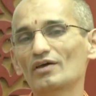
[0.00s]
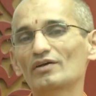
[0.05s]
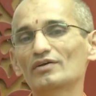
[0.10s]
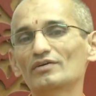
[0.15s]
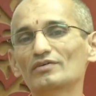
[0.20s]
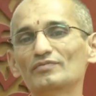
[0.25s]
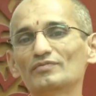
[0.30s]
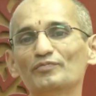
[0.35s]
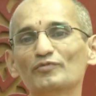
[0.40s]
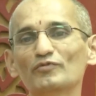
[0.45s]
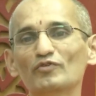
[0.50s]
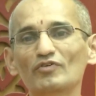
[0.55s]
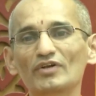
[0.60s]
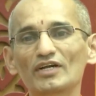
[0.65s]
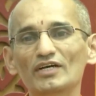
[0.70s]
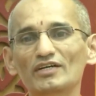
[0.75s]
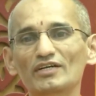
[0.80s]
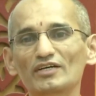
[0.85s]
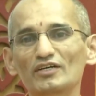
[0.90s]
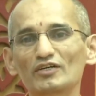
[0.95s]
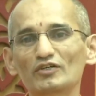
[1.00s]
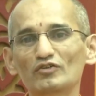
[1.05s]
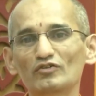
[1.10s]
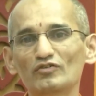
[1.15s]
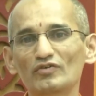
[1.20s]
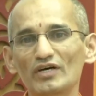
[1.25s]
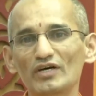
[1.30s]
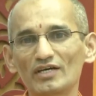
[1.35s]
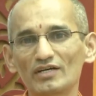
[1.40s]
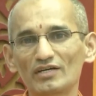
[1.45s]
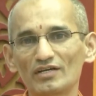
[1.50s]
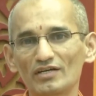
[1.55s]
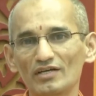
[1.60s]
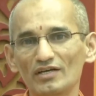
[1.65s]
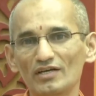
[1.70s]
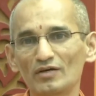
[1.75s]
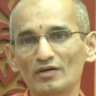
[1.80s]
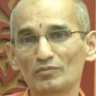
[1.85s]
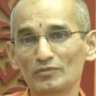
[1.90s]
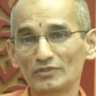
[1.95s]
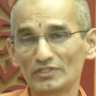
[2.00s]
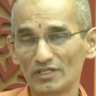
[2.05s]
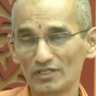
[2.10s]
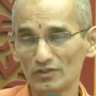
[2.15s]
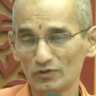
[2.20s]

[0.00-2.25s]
We will enter into the fire. Mother